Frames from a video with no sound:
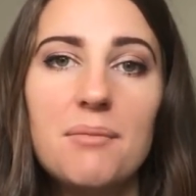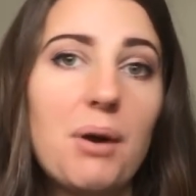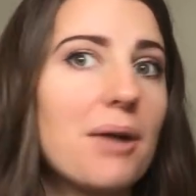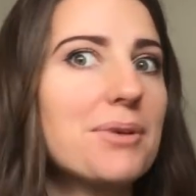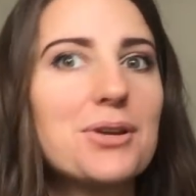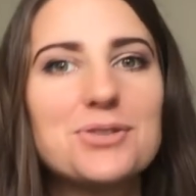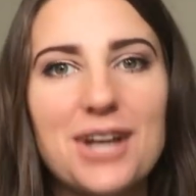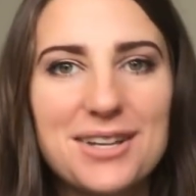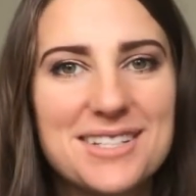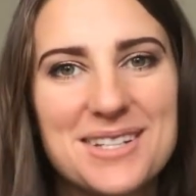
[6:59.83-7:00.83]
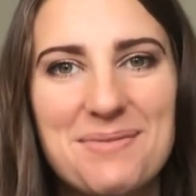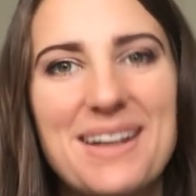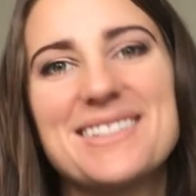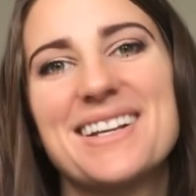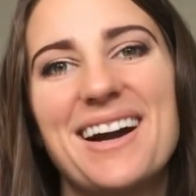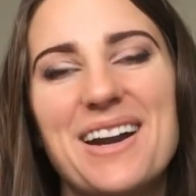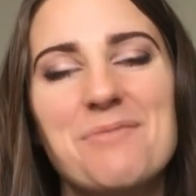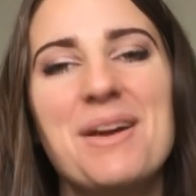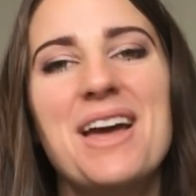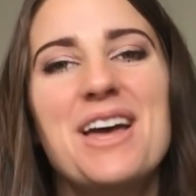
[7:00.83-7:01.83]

Barbecue sauce is amazing on them.